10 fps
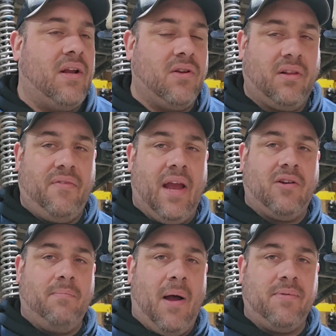took the
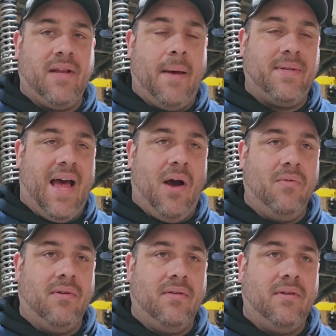factory bump stops
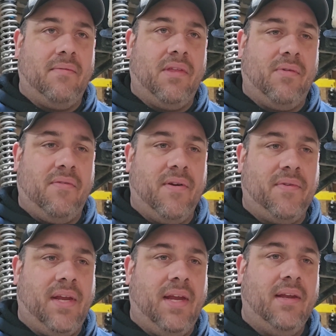out of the
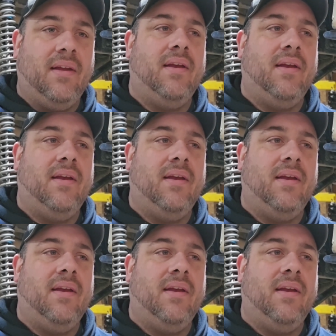350